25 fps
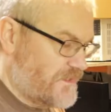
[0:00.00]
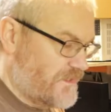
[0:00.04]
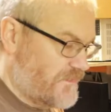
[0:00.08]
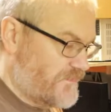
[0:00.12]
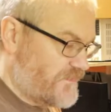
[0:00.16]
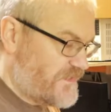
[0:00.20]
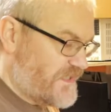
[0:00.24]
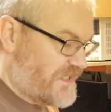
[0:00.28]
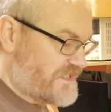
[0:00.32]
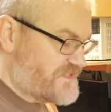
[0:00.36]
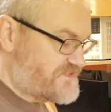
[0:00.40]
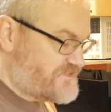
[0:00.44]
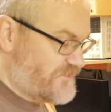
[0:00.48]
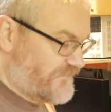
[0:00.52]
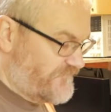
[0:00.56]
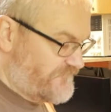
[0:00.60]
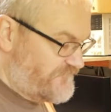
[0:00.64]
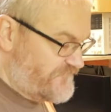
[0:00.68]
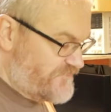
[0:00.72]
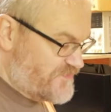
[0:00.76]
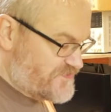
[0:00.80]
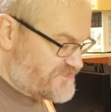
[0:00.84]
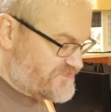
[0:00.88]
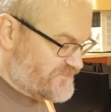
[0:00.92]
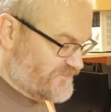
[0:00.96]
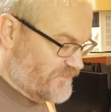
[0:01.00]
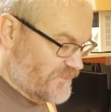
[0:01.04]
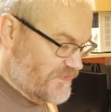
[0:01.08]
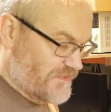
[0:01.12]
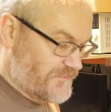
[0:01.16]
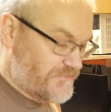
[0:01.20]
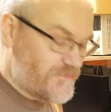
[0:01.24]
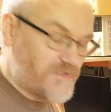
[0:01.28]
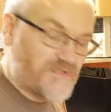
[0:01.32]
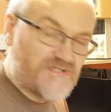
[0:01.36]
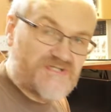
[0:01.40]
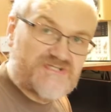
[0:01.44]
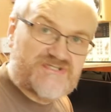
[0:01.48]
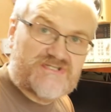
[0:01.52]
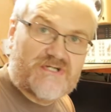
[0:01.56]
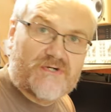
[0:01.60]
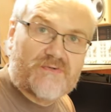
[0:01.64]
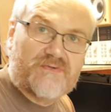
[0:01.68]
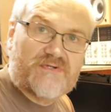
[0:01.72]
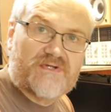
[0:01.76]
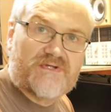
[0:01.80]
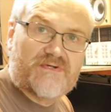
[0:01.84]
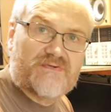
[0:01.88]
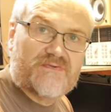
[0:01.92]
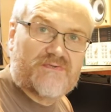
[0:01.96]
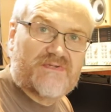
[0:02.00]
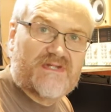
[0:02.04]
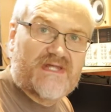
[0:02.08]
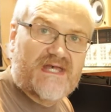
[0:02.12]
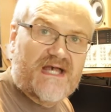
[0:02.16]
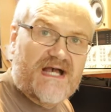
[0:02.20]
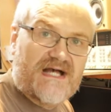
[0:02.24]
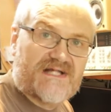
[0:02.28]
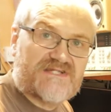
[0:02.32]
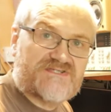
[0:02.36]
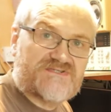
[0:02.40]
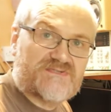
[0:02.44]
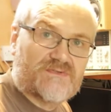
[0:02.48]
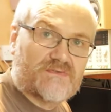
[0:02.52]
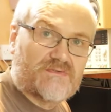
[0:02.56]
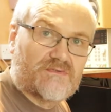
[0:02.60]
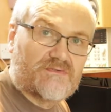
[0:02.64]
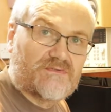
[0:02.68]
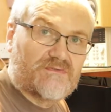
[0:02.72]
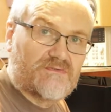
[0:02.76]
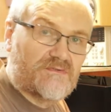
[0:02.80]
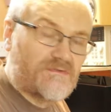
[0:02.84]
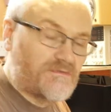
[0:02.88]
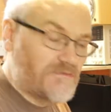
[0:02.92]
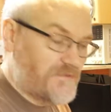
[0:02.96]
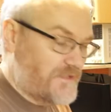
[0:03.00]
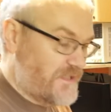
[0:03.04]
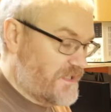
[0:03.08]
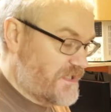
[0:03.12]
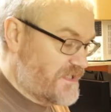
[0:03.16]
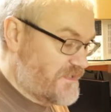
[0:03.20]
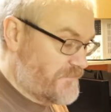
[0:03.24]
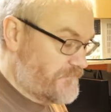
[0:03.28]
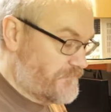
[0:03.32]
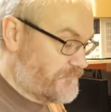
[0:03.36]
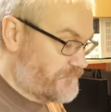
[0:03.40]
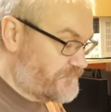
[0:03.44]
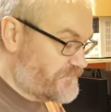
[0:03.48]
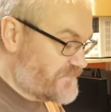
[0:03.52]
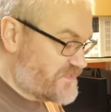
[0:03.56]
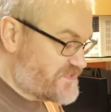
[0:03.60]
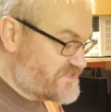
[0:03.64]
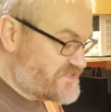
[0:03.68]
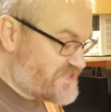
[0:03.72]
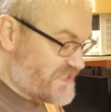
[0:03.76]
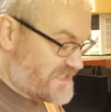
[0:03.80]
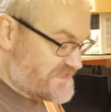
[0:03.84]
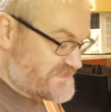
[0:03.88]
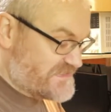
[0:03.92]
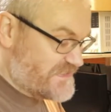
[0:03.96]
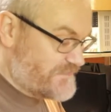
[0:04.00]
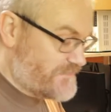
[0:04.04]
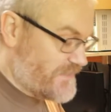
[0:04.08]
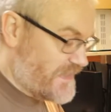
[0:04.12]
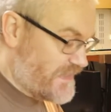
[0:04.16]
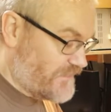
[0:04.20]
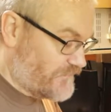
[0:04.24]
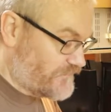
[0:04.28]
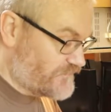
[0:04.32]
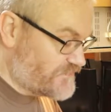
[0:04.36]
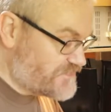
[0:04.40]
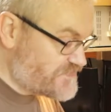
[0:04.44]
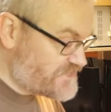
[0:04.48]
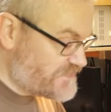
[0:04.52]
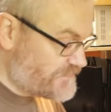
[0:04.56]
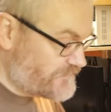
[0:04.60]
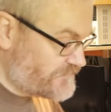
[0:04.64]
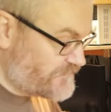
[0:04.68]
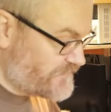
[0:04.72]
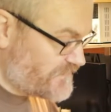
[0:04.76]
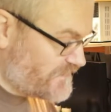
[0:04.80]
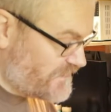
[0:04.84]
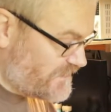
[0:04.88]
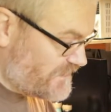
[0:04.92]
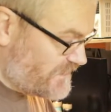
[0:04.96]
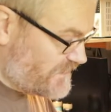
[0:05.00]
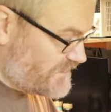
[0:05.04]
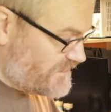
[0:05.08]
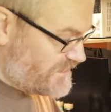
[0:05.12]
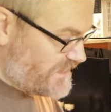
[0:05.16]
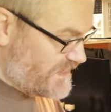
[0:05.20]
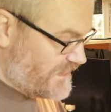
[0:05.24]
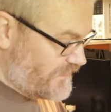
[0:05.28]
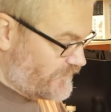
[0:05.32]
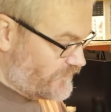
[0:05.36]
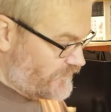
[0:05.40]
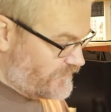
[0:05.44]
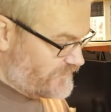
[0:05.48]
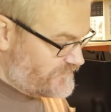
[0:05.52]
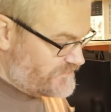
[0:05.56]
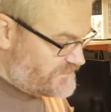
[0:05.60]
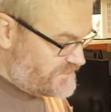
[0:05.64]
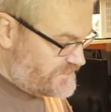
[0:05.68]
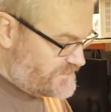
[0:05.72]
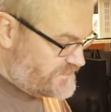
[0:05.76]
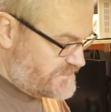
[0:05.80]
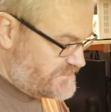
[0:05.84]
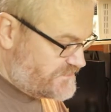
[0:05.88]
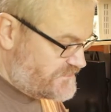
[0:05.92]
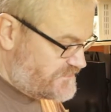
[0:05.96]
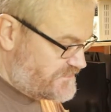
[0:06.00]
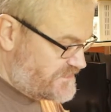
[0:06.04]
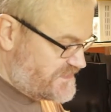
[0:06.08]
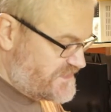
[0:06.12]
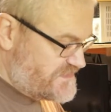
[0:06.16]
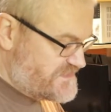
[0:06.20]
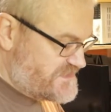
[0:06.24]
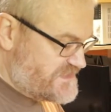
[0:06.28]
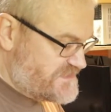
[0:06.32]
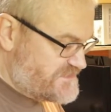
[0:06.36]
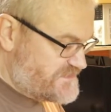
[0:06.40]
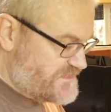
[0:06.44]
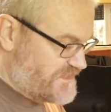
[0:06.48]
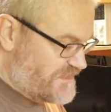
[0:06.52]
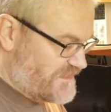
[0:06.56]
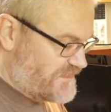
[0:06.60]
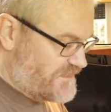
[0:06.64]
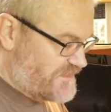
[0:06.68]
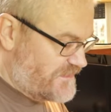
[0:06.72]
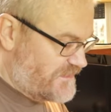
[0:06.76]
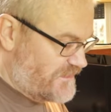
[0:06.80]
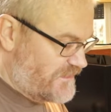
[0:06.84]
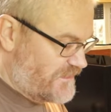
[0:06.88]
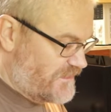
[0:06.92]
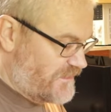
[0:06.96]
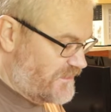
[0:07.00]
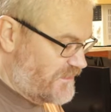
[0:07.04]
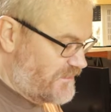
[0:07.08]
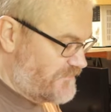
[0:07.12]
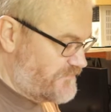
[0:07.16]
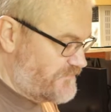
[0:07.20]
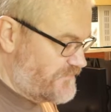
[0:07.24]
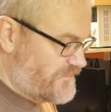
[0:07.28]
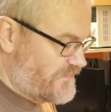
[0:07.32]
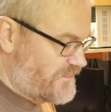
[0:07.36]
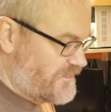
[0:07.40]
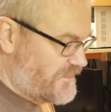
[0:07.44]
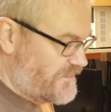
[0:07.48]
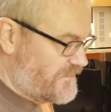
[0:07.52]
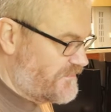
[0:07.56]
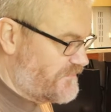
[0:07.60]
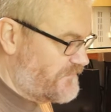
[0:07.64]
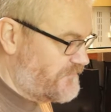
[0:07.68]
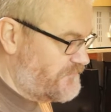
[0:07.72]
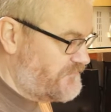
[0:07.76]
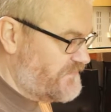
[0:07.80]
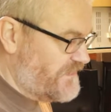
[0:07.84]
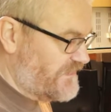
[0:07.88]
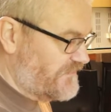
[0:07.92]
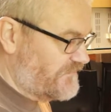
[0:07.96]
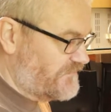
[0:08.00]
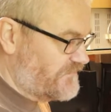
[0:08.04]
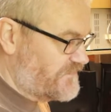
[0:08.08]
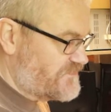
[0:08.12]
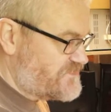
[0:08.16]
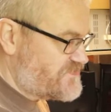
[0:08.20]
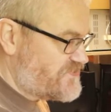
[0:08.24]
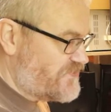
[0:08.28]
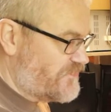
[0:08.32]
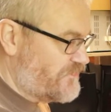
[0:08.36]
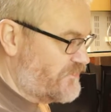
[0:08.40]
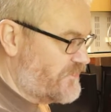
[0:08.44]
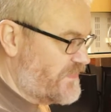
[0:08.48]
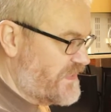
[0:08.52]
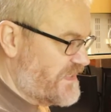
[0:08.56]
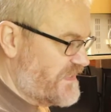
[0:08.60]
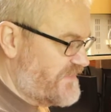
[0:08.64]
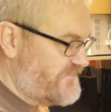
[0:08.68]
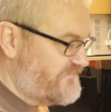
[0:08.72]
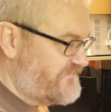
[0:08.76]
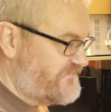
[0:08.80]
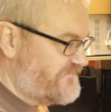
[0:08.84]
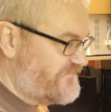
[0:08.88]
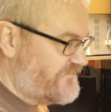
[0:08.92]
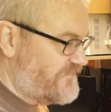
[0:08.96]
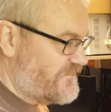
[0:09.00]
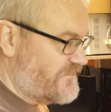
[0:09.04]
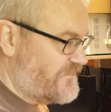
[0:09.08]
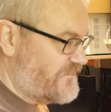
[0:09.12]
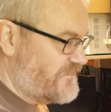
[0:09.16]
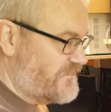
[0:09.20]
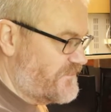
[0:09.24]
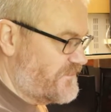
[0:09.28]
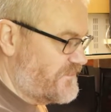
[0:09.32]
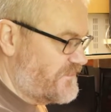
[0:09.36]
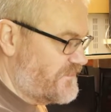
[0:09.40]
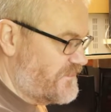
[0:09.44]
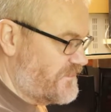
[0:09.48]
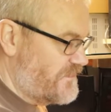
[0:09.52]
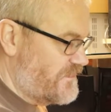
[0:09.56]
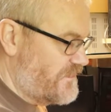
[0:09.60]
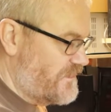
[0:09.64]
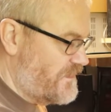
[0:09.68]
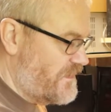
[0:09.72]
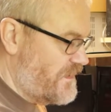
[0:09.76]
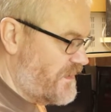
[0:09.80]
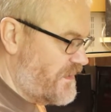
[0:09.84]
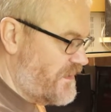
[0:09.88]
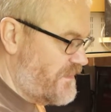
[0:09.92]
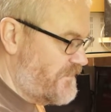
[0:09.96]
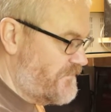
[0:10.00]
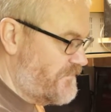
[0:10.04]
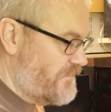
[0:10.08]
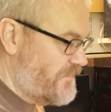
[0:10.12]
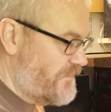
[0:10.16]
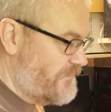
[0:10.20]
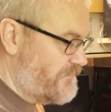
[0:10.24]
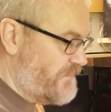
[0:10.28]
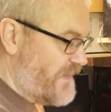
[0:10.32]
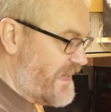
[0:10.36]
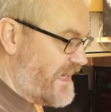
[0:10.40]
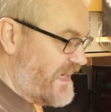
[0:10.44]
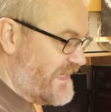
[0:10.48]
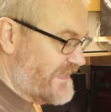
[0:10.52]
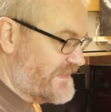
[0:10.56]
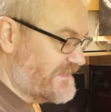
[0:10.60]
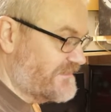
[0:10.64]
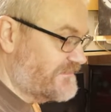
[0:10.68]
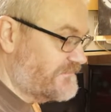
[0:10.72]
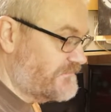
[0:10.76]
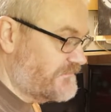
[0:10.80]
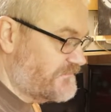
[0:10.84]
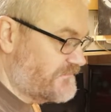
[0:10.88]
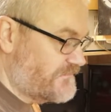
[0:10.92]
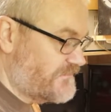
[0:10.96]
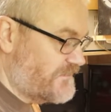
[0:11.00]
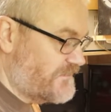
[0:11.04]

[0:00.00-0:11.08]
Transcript: Okay, so first of all I'm going to show you the actual chassis mount. Now this is built with pine,